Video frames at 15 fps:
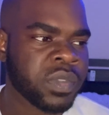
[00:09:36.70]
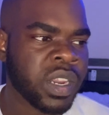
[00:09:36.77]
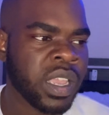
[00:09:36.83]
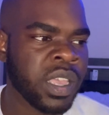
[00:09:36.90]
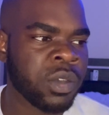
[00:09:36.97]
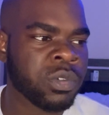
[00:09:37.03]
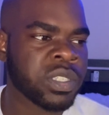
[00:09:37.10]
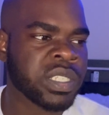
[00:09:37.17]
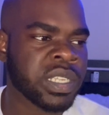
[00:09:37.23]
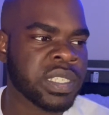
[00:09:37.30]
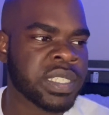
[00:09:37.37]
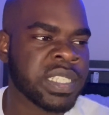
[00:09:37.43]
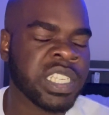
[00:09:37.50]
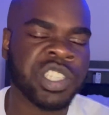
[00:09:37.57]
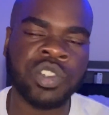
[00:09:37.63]
it was a
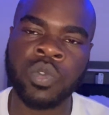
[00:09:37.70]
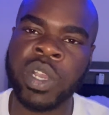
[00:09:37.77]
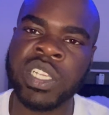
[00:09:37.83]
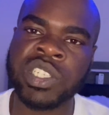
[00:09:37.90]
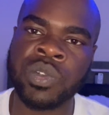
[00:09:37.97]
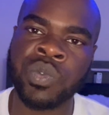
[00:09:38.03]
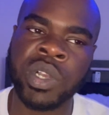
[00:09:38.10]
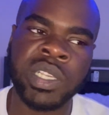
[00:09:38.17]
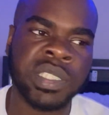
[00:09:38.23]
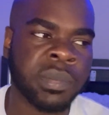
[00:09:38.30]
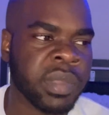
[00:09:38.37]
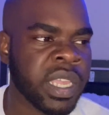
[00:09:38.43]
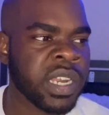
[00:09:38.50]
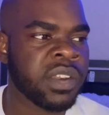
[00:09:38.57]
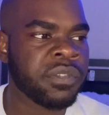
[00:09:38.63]
situation where some
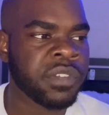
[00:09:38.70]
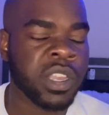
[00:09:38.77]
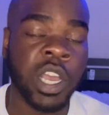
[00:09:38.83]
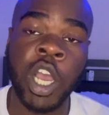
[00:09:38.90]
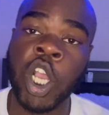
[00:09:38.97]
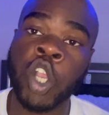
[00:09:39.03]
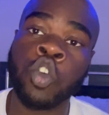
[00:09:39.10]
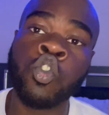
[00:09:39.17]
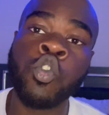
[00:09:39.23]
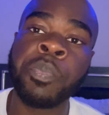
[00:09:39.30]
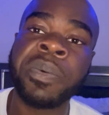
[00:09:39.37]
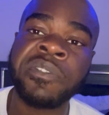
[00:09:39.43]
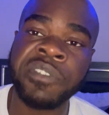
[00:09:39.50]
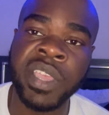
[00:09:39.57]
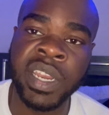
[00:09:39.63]
individual, a group
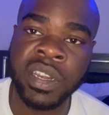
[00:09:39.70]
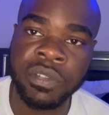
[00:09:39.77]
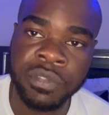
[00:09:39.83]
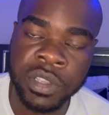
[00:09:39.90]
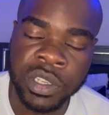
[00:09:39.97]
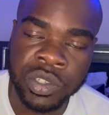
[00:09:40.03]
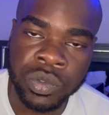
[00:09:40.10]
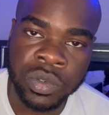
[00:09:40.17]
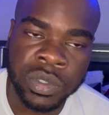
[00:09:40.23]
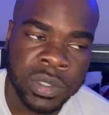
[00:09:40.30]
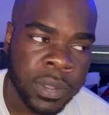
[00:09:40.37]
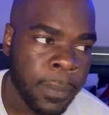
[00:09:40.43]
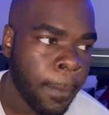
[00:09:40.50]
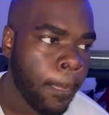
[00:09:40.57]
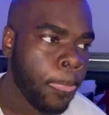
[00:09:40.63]
of individuals
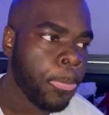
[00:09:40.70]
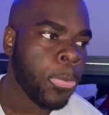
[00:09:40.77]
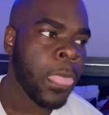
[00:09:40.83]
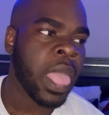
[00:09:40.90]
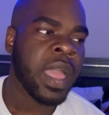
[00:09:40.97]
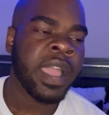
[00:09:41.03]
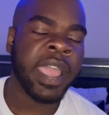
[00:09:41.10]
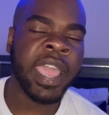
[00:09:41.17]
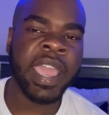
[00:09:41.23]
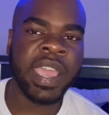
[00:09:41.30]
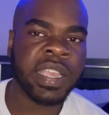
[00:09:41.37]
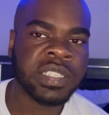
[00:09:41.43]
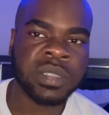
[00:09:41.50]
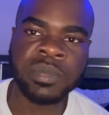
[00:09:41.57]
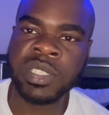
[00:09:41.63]

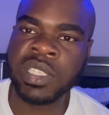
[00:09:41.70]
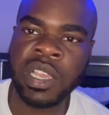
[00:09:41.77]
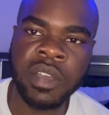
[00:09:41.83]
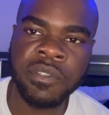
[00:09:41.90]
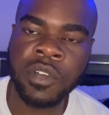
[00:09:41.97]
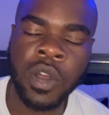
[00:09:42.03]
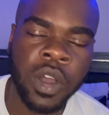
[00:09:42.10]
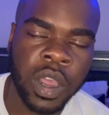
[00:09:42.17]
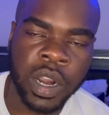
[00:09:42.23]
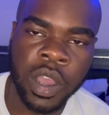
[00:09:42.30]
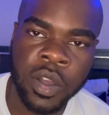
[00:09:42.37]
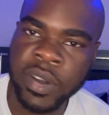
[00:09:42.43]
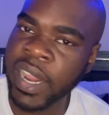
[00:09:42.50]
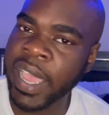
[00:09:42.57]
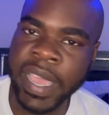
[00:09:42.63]
had some stuff going
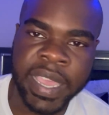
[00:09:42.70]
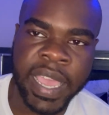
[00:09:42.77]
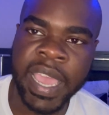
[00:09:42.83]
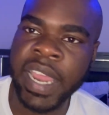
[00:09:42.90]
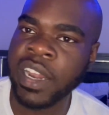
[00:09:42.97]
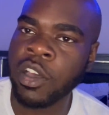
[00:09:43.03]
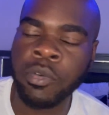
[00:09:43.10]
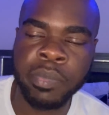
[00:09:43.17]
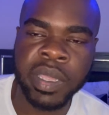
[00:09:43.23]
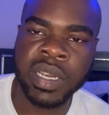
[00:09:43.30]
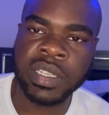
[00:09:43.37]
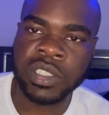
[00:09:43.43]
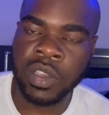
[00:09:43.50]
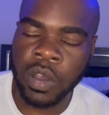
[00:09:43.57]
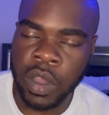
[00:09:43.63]
on they ain't had no
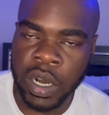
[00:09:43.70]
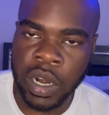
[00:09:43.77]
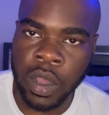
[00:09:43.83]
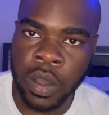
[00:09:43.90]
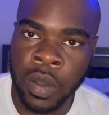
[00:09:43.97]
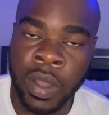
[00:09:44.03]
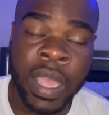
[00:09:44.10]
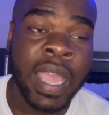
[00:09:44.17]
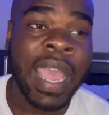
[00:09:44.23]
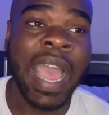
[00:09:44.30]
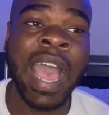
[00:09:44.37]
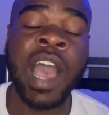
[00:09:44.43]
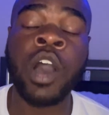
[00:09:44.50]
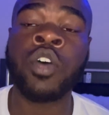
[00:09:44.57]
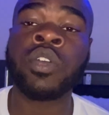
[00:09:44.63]
business going on.
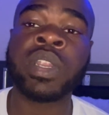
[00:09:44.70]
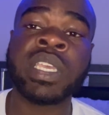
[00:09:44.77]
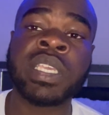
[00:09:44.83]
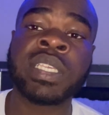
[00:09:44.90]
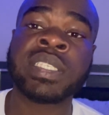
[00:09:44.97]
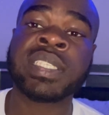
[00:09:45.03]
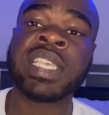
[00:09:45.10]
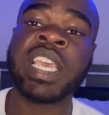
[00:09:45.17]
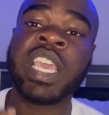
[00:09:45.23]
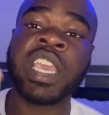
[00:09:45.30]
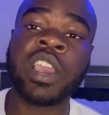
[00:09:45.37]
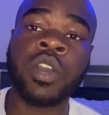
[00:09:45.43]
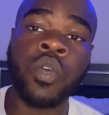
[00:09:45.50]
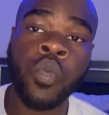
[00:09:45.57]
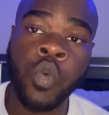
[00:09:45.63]
I only
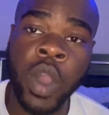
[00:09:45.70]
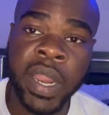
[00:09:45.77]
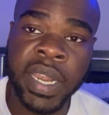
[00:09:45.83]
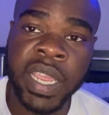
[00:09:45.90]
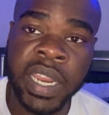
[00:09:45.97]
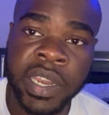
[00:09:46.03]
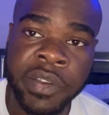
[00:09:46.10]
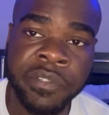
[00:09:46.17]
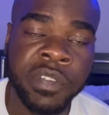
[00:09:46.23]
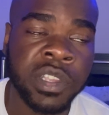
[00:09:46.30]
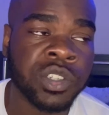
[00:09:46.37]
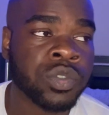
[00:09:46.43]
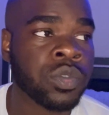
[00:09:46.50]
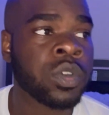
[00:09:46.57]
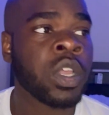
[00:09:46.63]
seen one
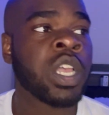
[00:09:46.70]
individual.